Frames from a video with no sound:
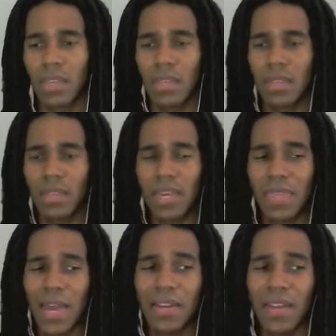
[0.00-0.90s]
like,
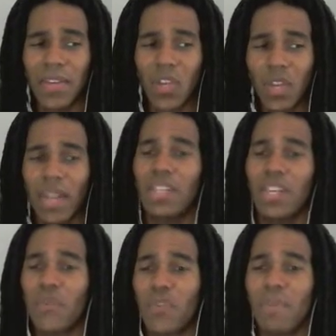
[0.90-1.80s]
that is a good
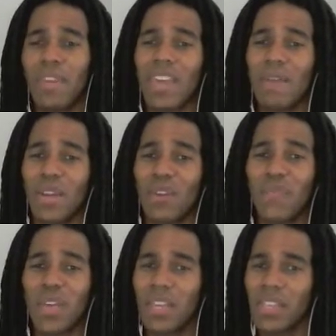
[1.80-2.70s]
idea for a minigame, but I don't
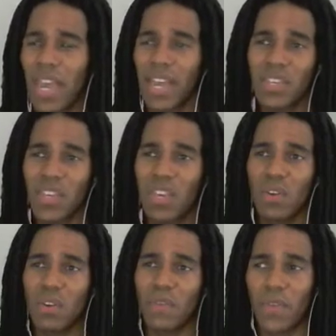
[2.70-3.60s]
feel like it's
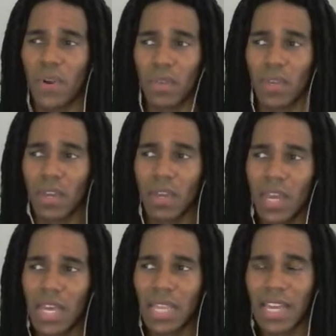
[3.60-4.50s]
executed fairly.
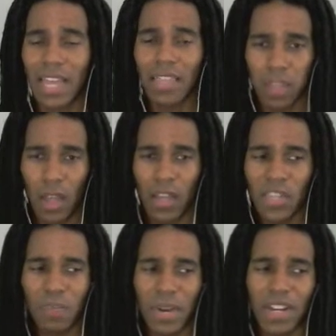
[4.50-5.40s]
Like, I
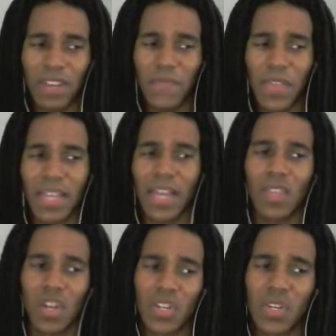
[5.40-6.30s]
lost, but I didn't feel like I
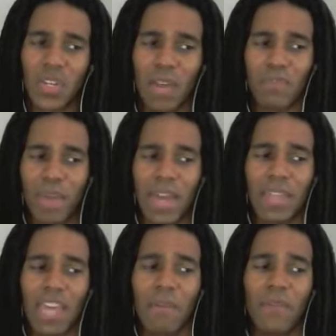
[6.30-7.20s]
lost because I was bad at
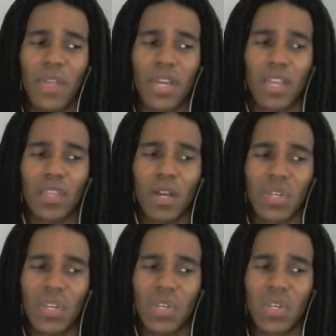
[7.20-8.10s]
the game. I feel like I
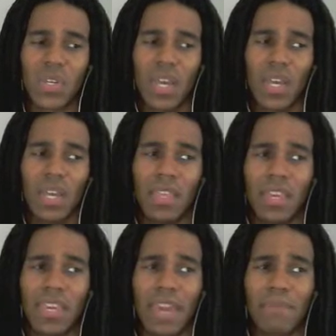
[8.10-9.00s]
lost because
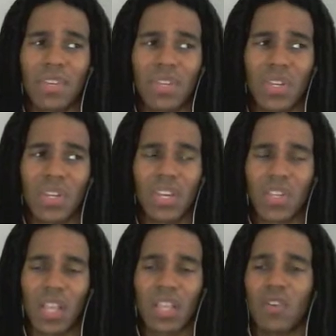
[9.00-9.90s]
the game
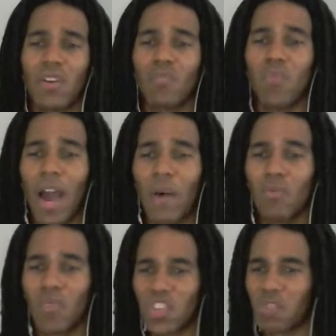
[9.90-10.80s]
isn't clear on how it
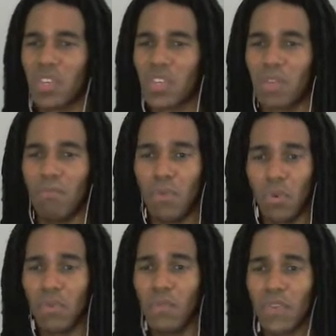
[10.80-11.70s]
wants me to
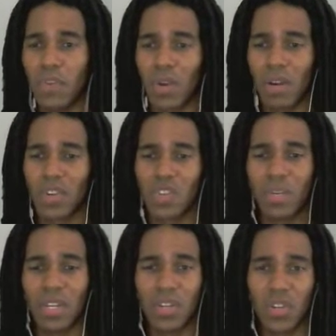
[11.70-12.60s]
move and what it wants
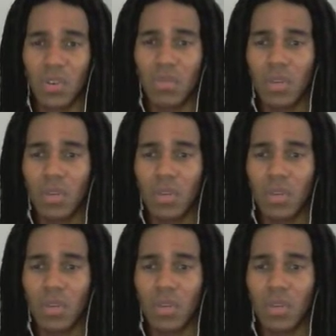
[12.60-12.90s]
me to do.